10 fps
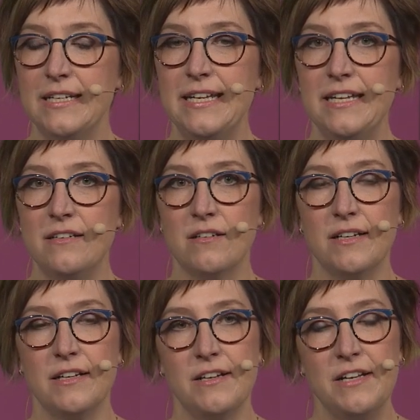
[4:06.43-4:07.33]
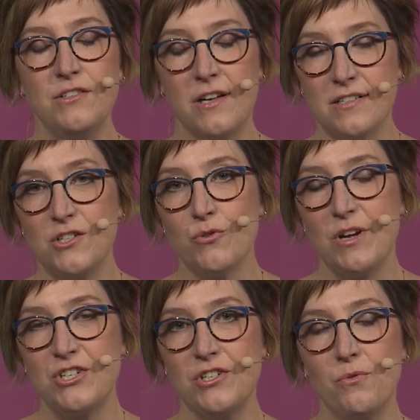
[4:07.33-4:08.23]
need
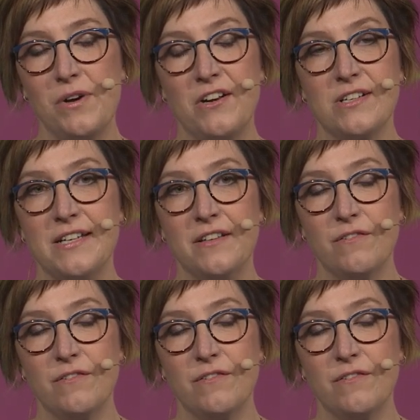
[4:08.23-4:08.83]
situational awareness in